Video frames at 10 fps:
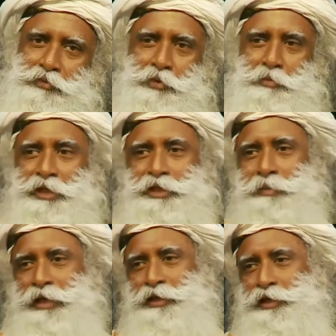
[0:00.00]
Food means
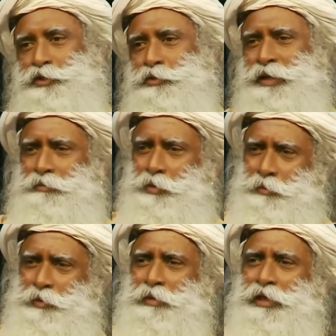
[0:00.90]
many things to many
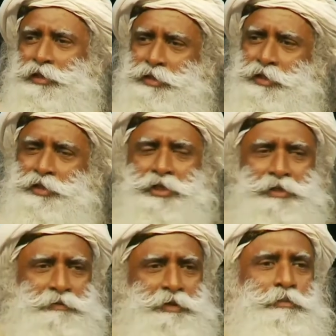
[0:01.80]
people, but essentially
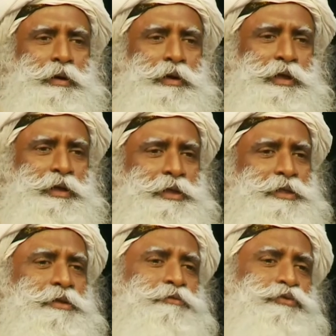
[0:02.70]
for the body, it's the